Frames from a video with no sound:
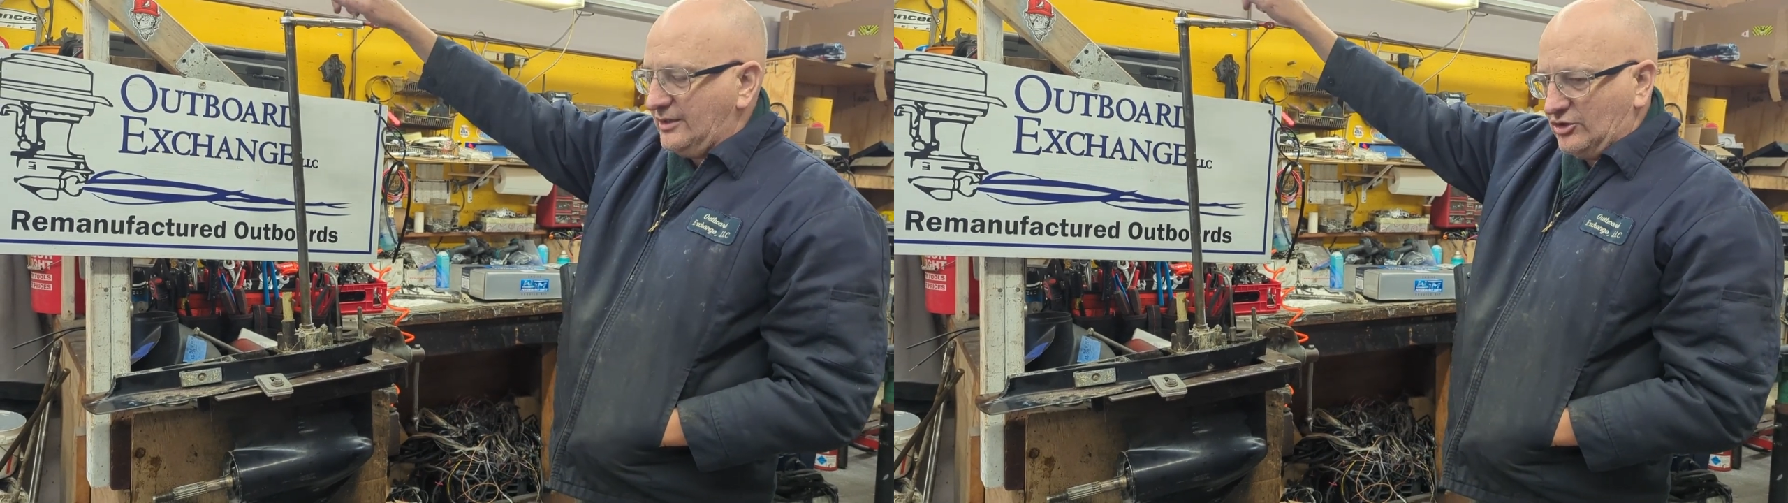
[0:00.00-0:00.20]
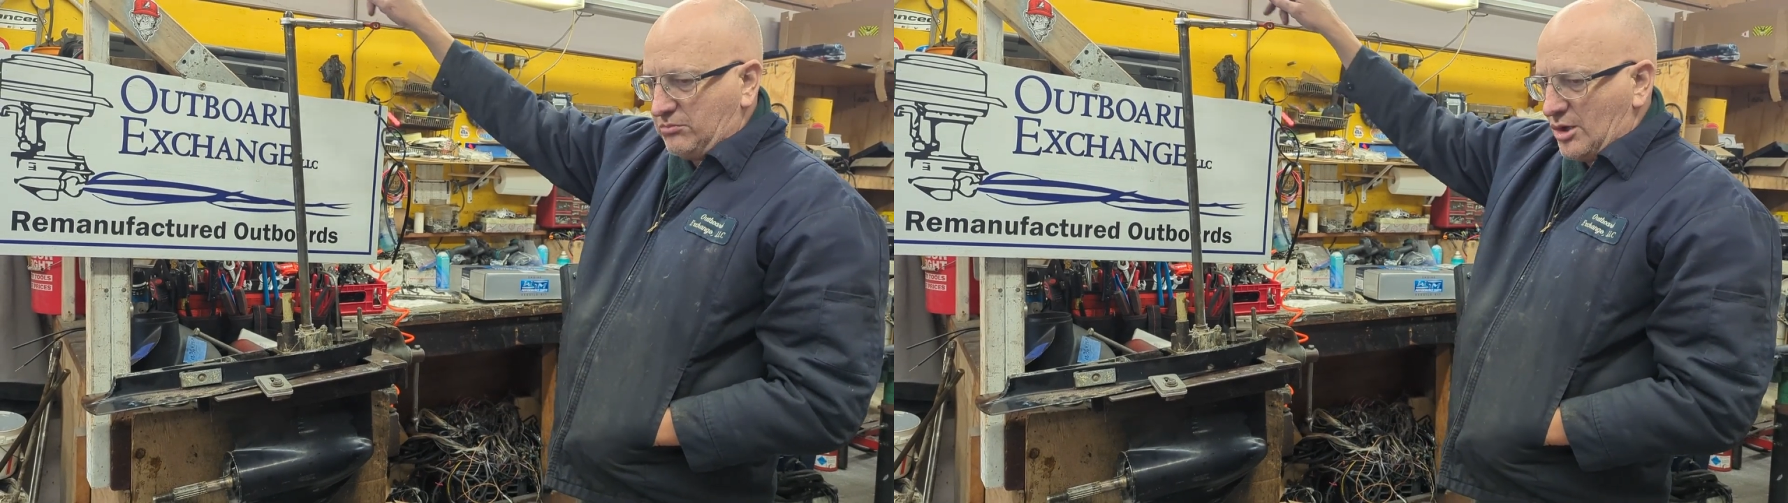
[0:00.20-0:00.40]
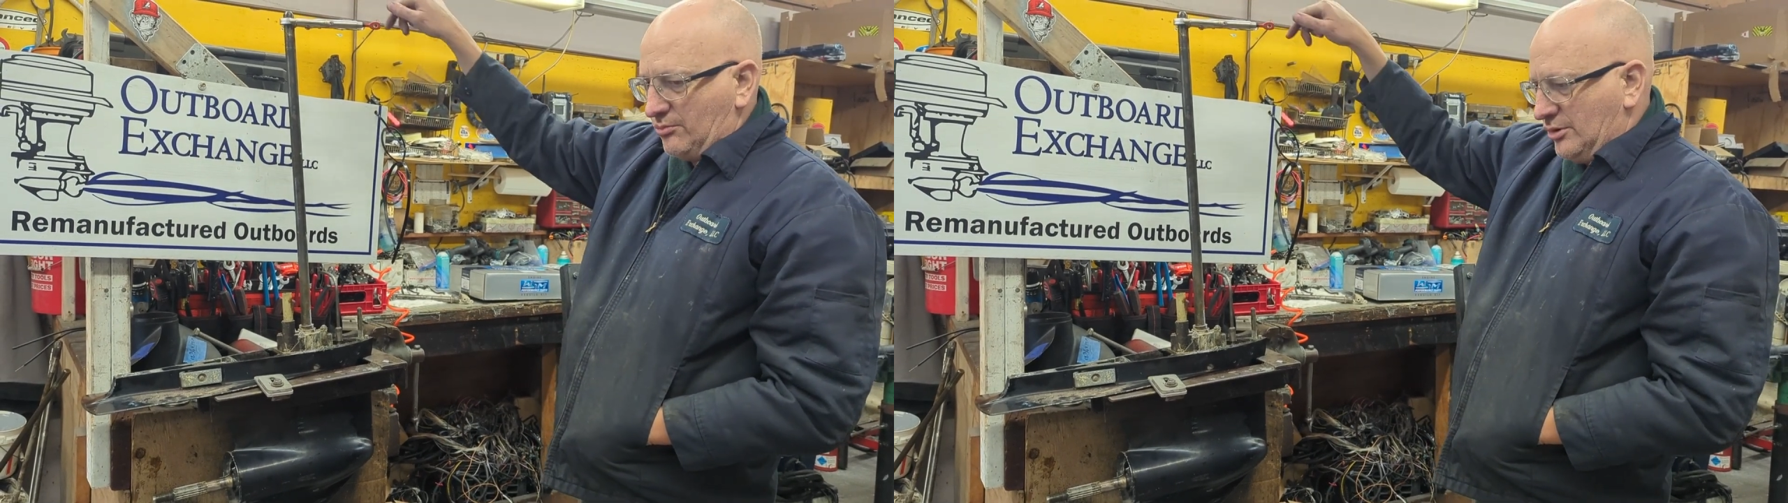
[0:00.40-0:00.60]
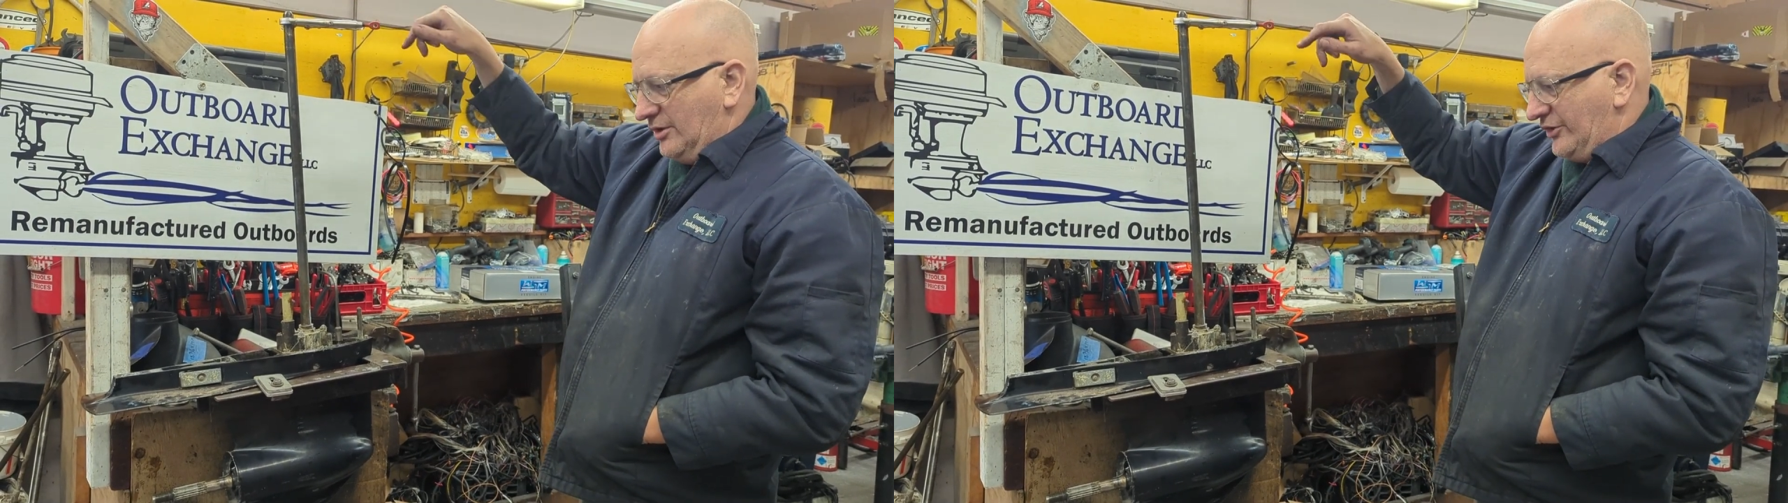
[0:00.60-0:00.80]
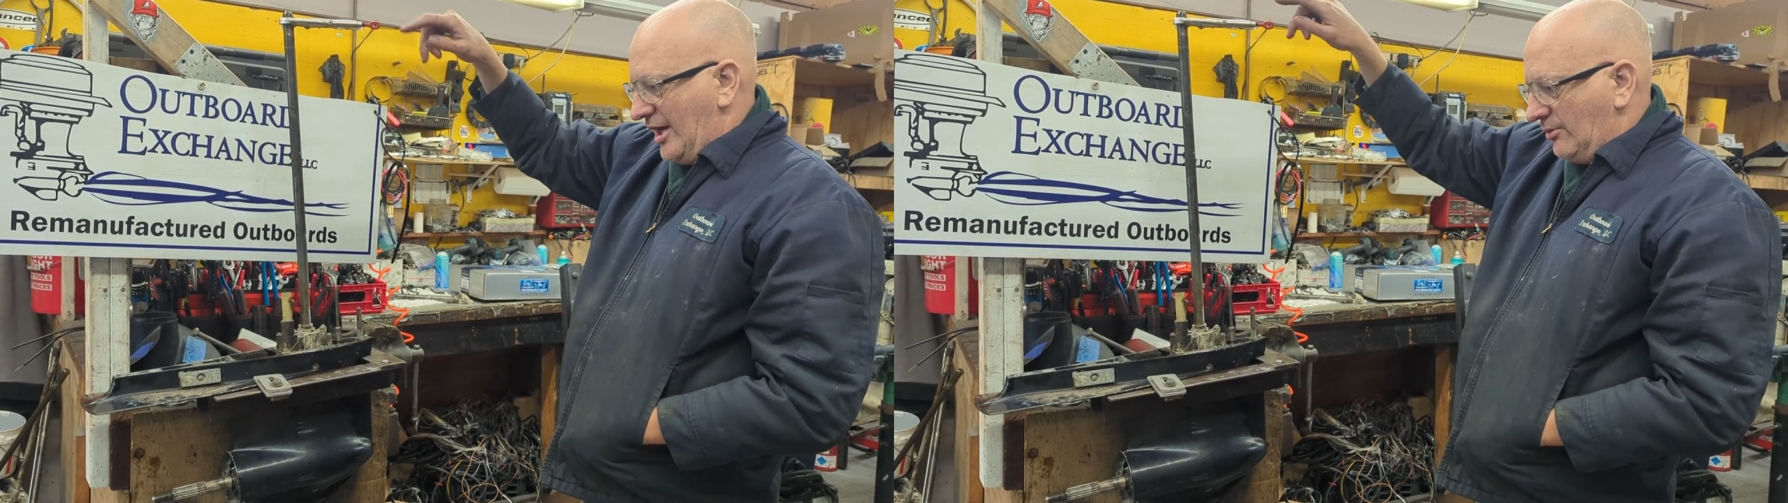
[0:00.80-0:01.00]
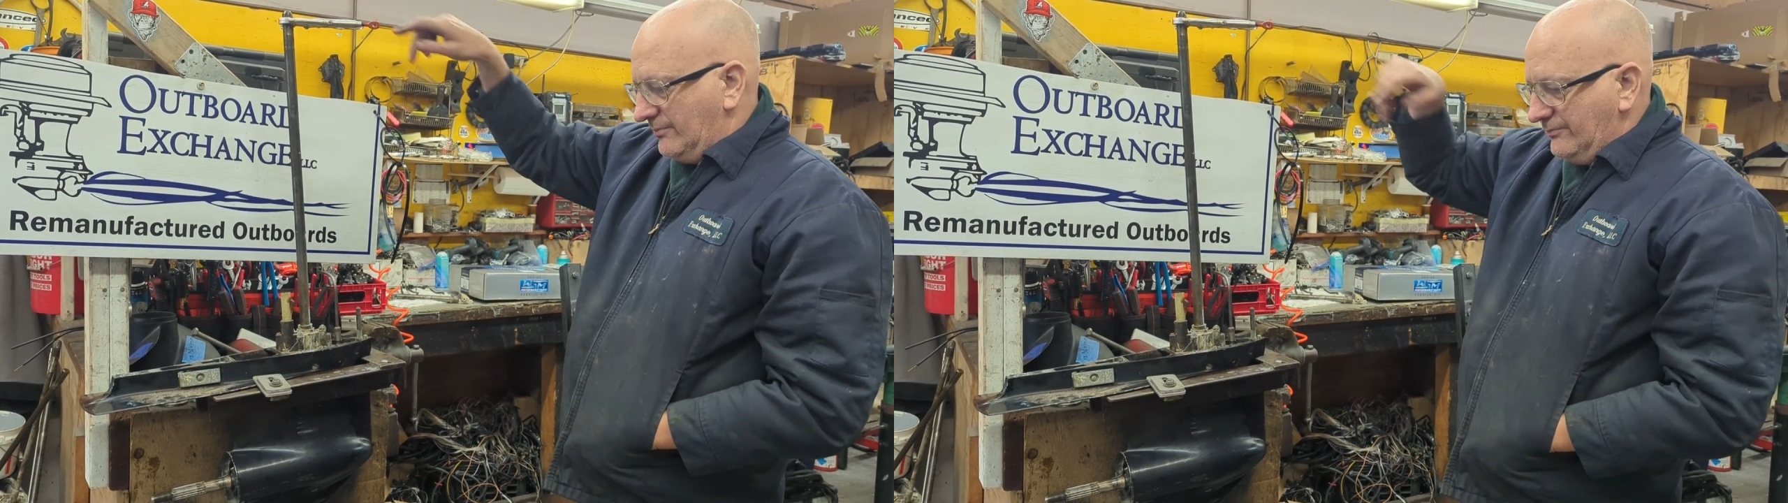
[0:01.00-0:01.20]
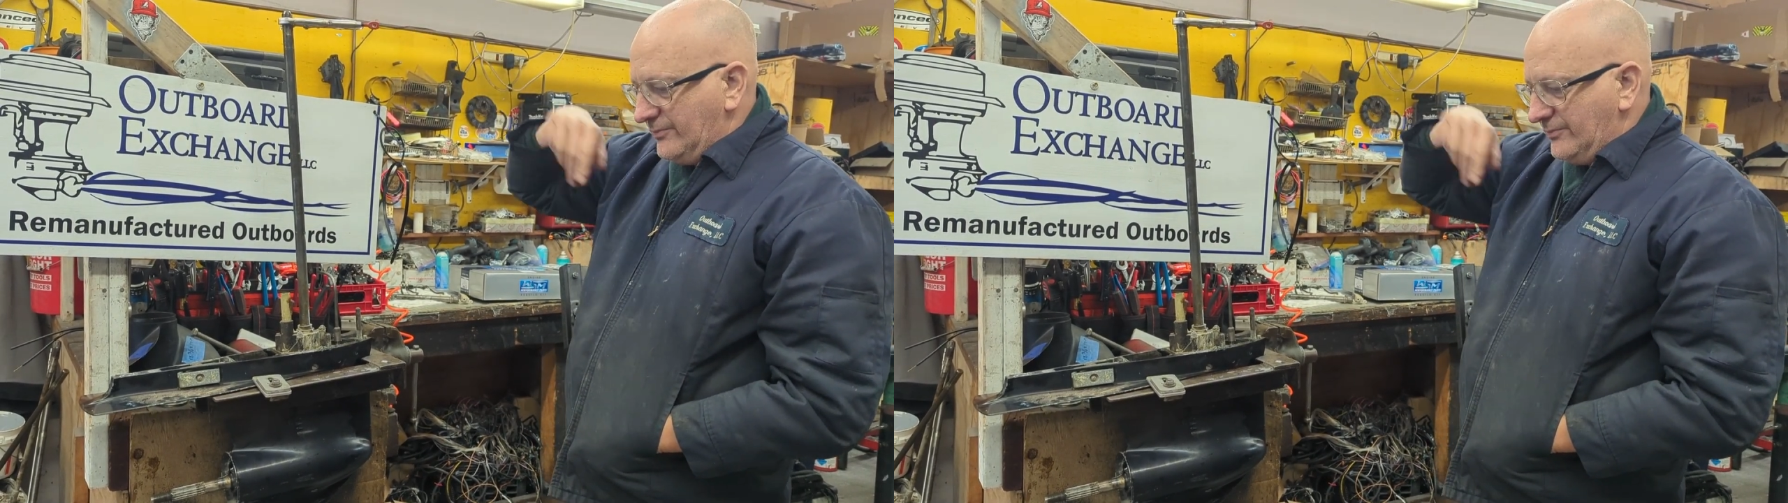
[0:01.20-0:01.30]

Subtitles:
the spark plugs out,